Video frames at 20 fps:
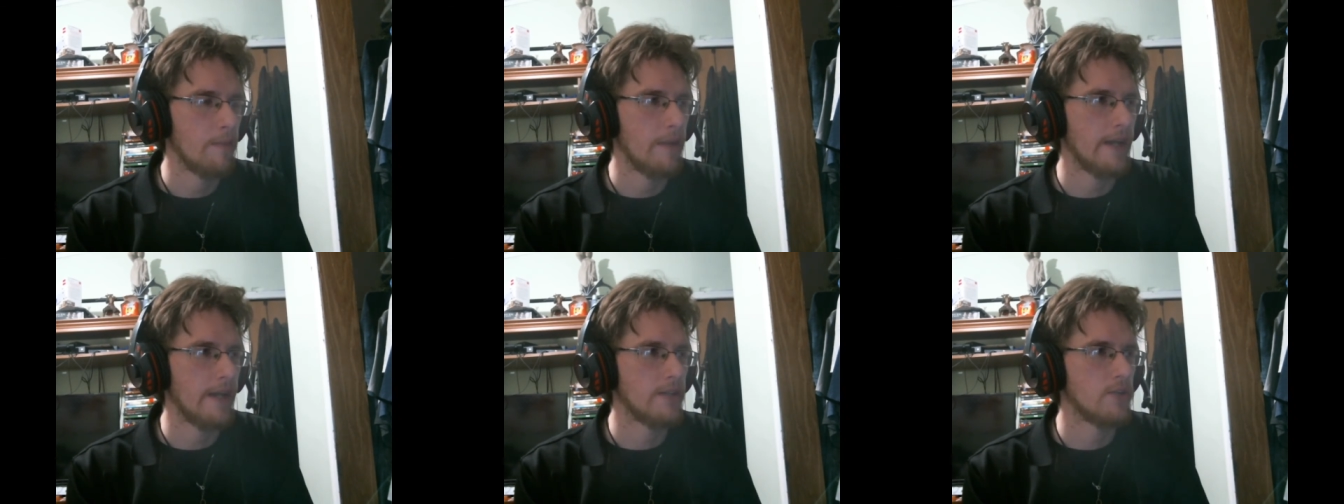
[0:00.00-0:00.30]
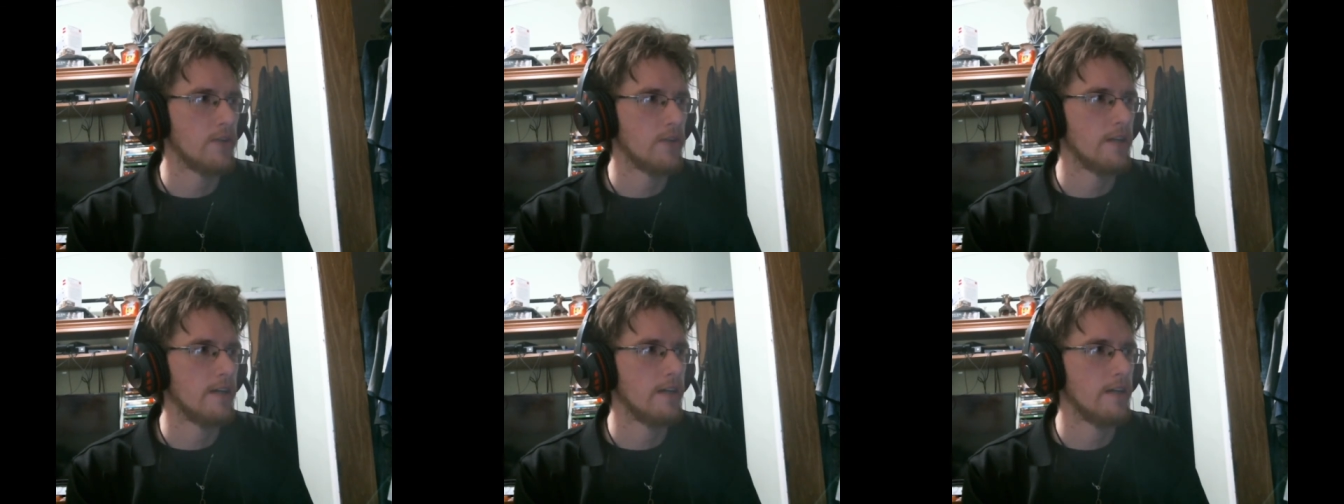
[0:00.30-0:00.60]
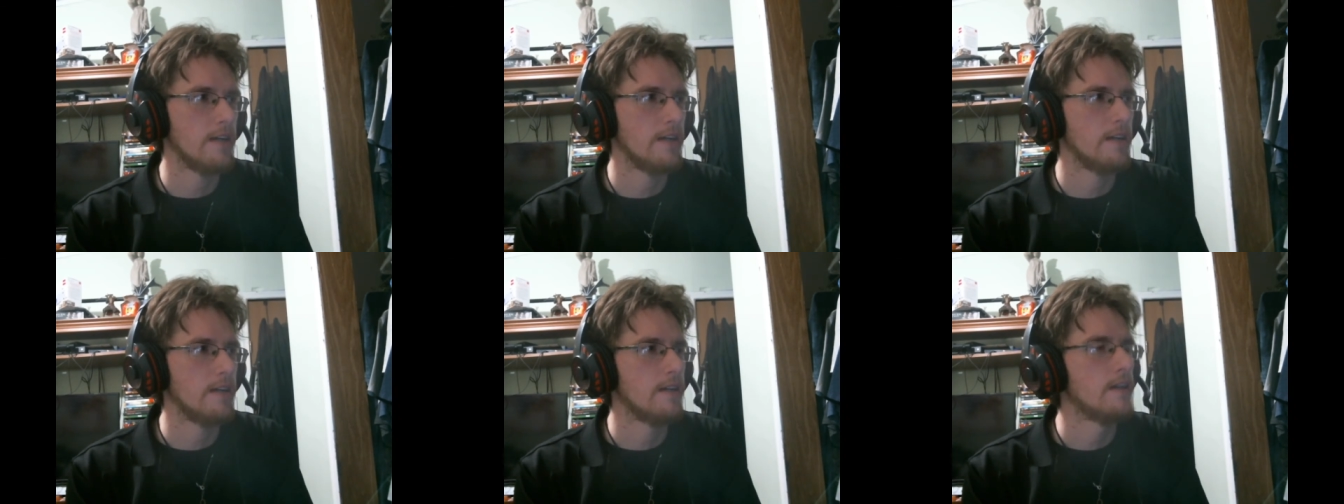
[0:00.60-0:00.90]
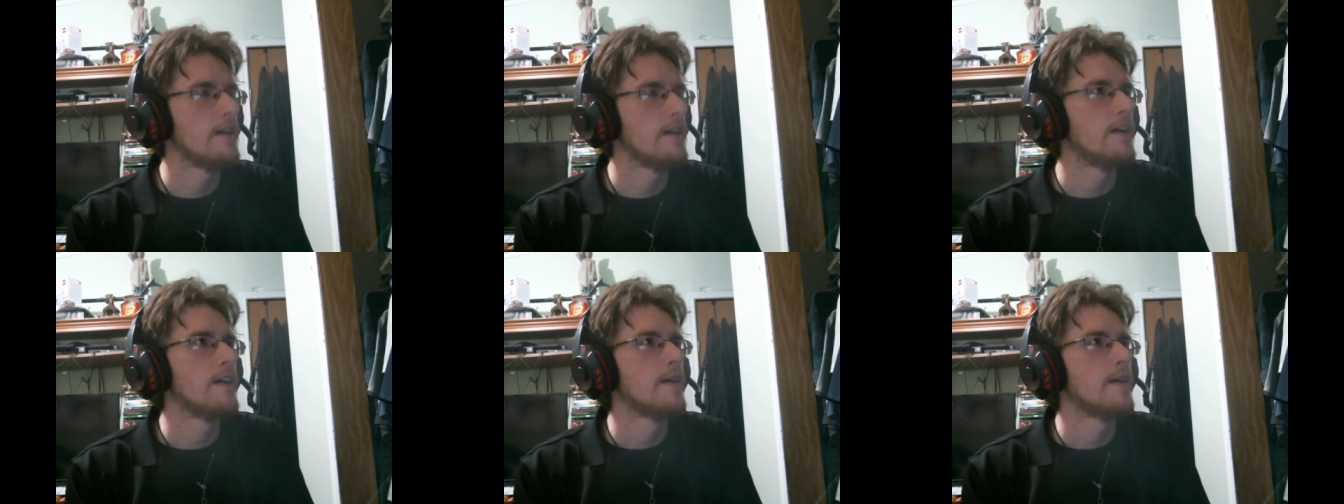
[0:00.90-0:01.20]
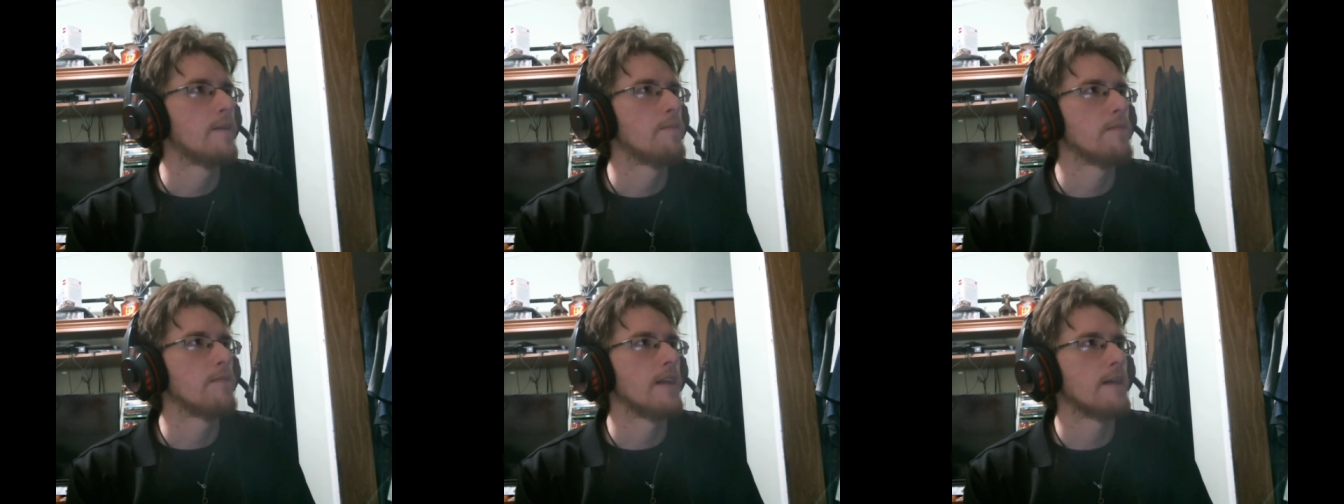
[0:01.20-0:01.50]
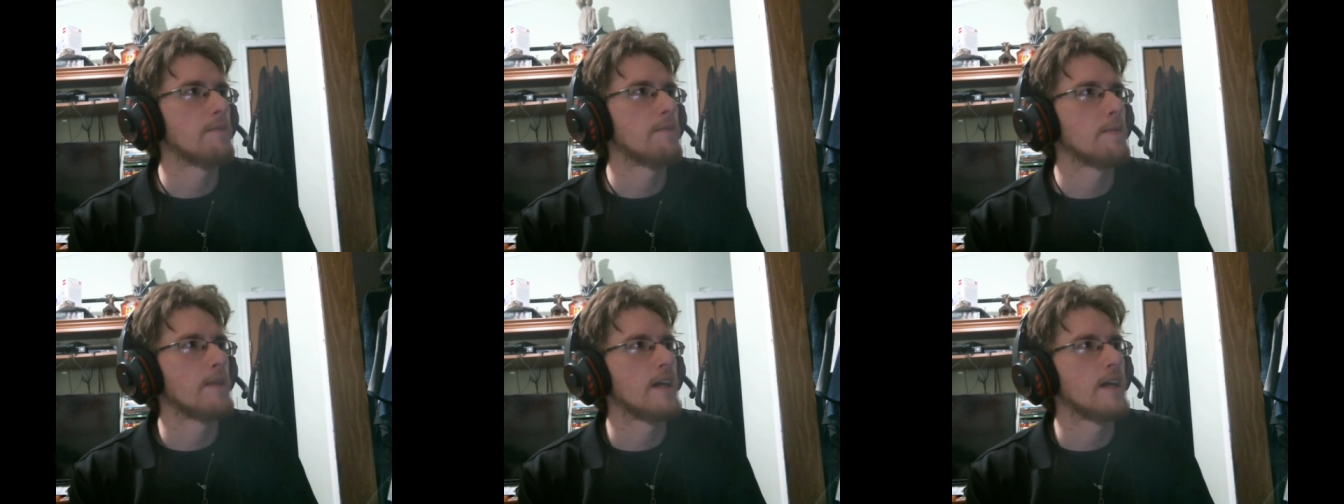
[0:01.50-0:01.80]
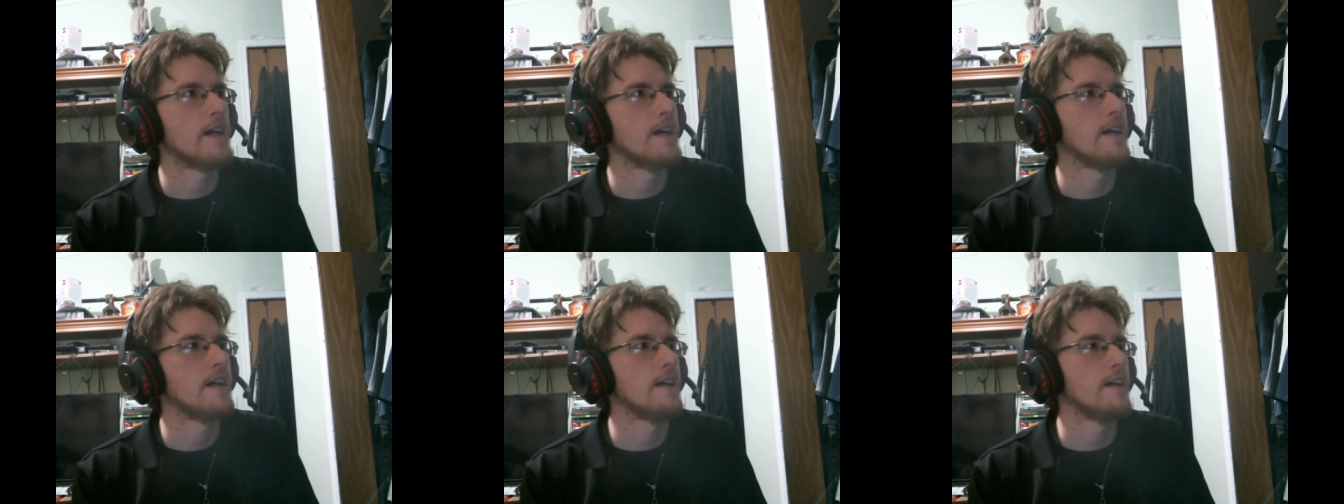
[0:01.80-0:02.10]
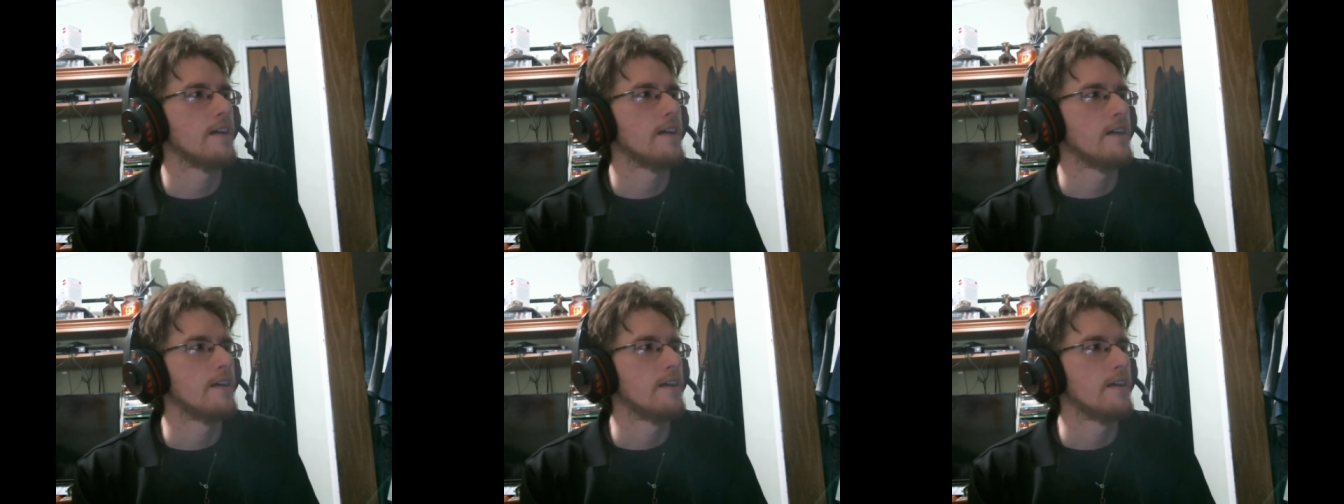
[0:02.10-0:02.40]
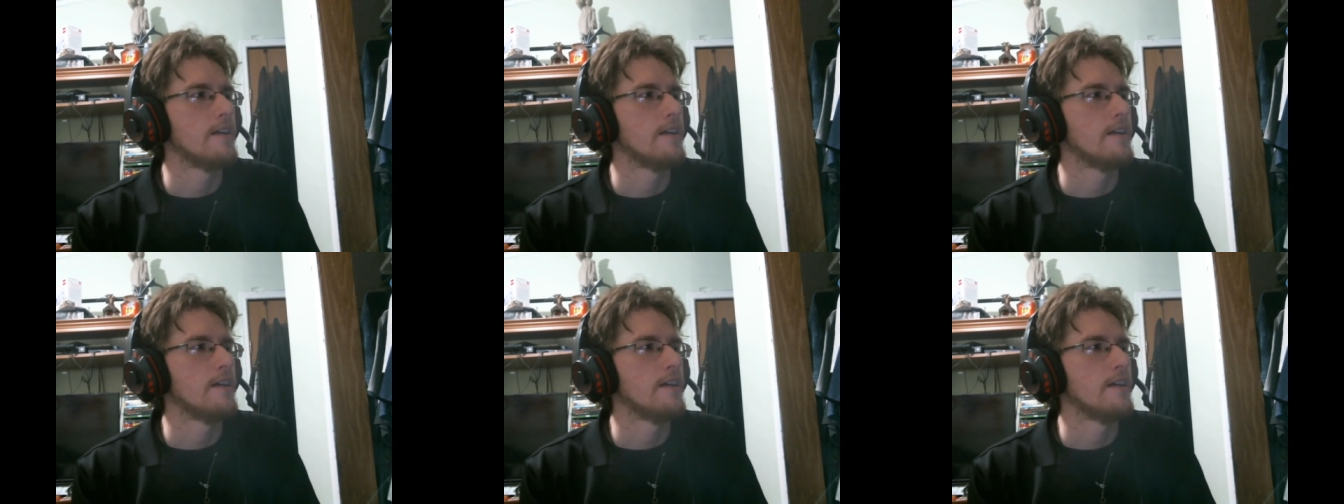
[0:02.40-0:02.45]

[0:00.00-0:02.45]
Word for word: Patreon, blah, blah, blah,